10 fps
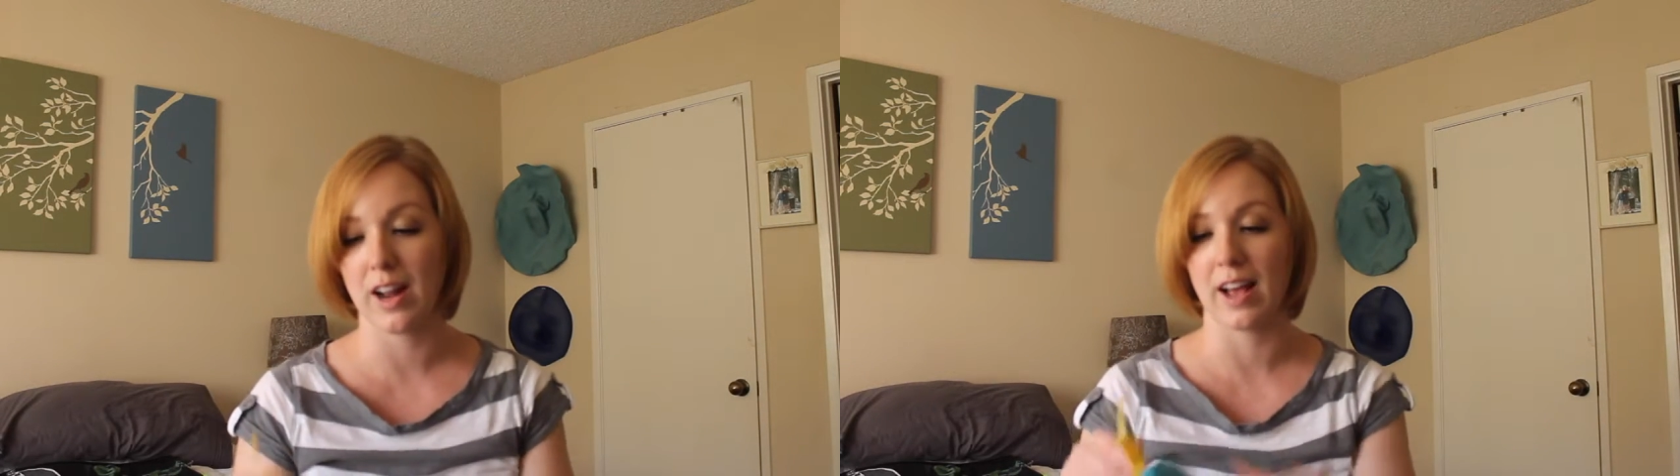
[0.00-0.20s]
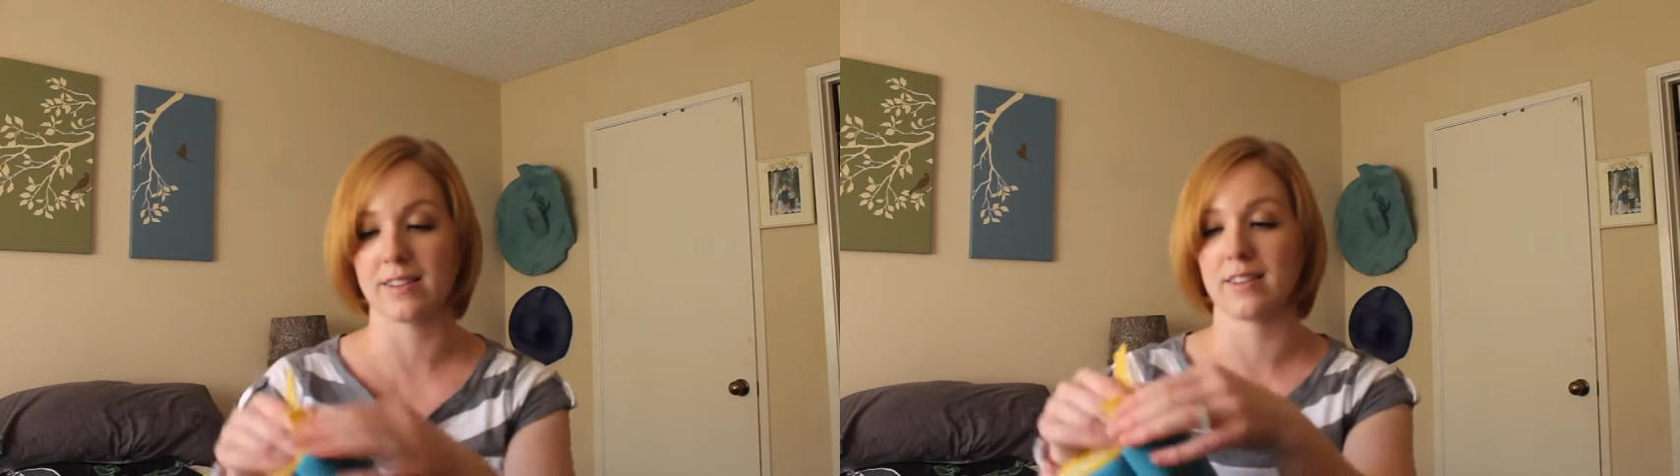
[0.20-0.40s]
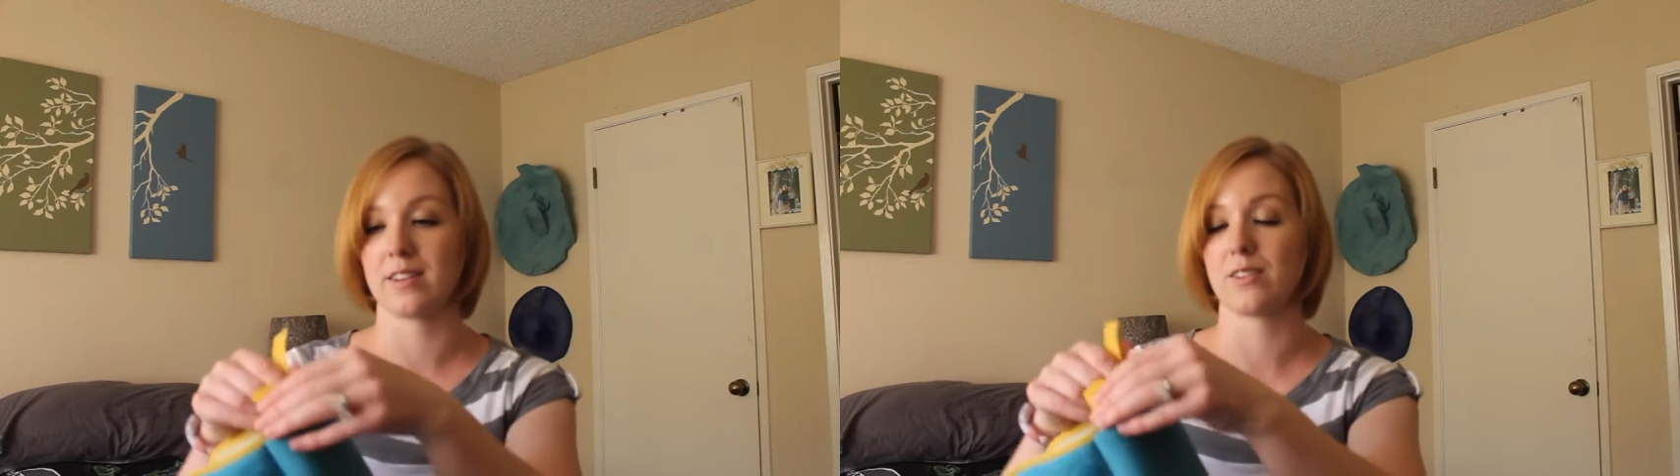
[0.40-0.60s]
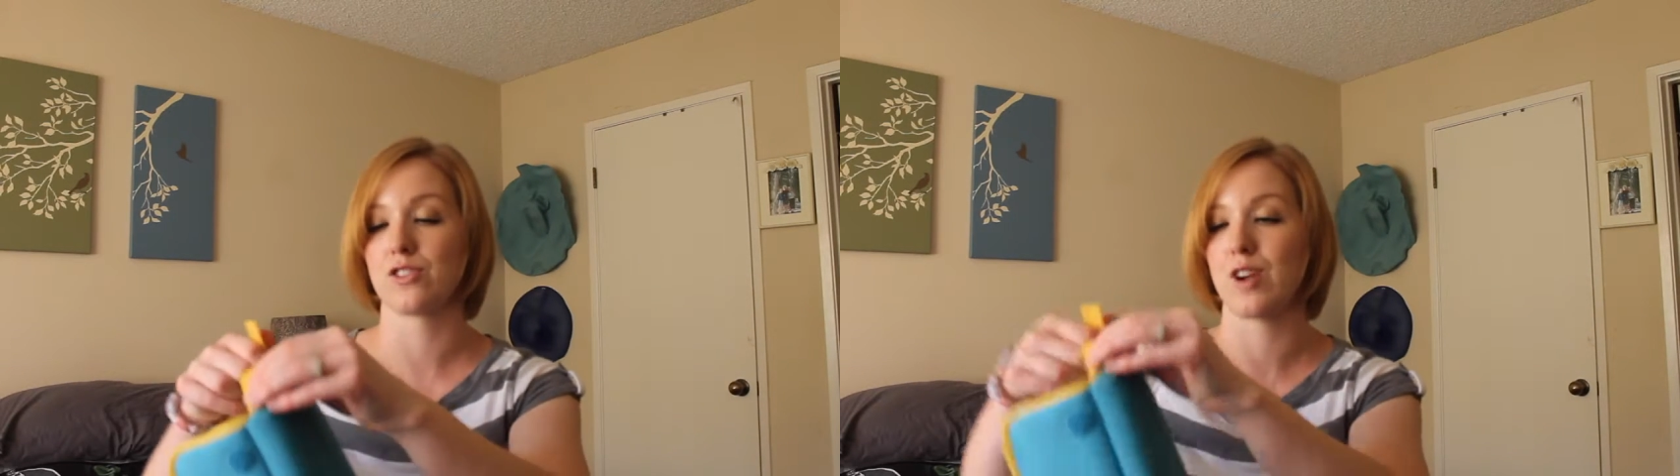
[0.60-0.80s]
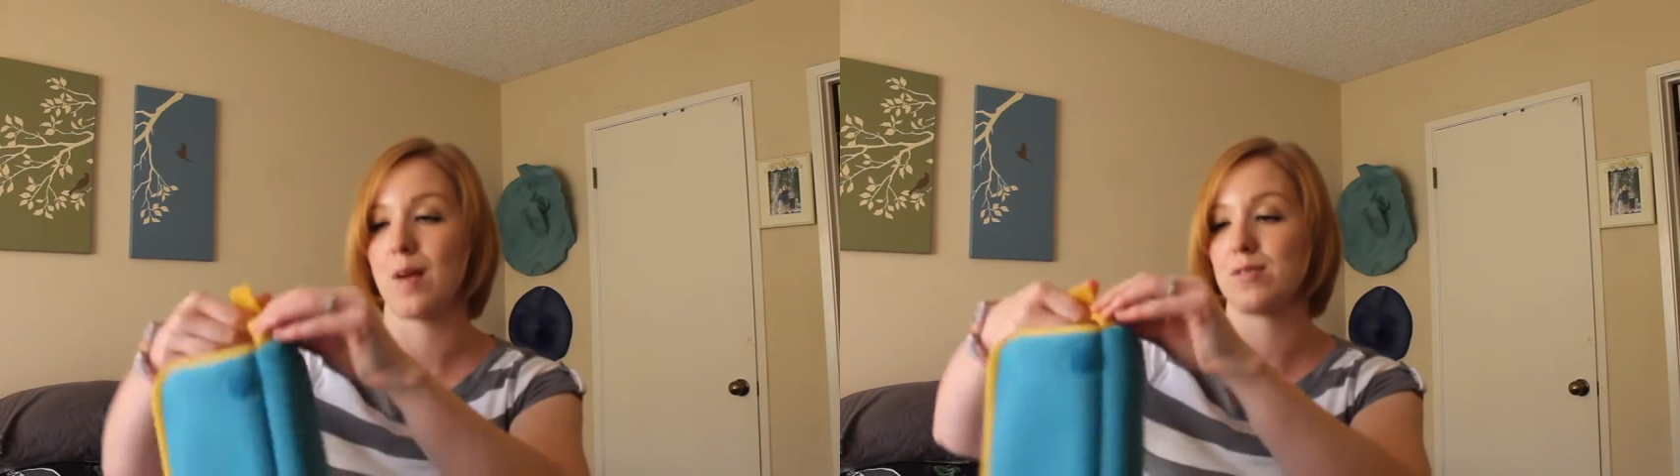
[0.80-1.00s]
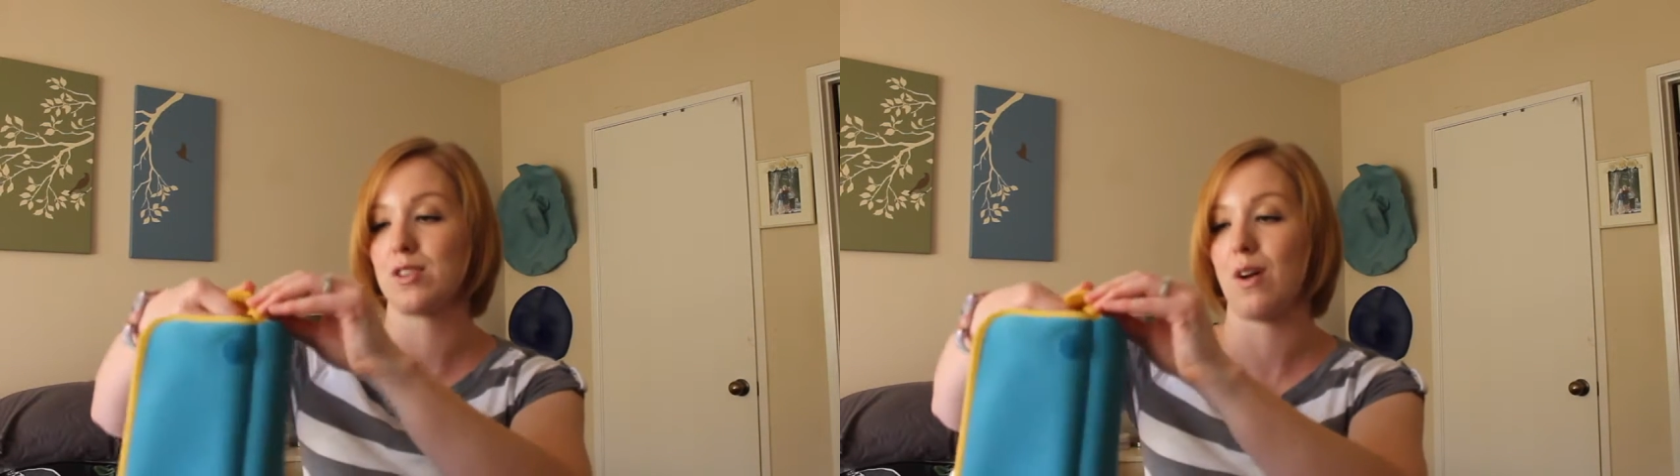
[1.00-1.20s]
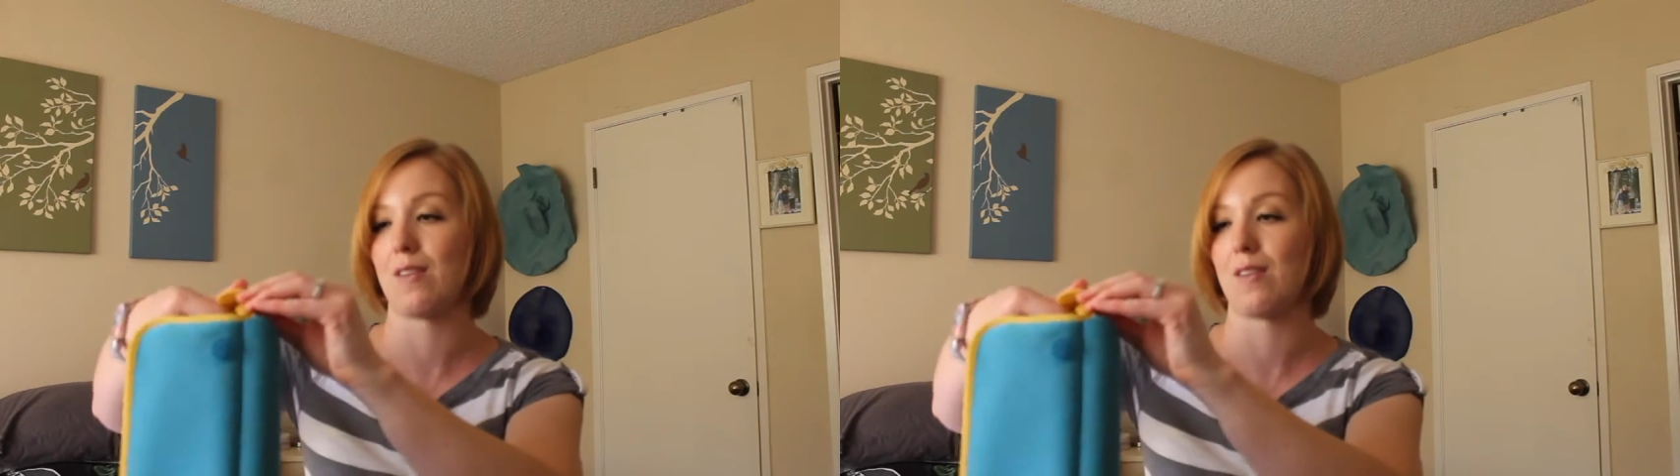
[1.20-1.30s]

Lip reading: It has a little strap so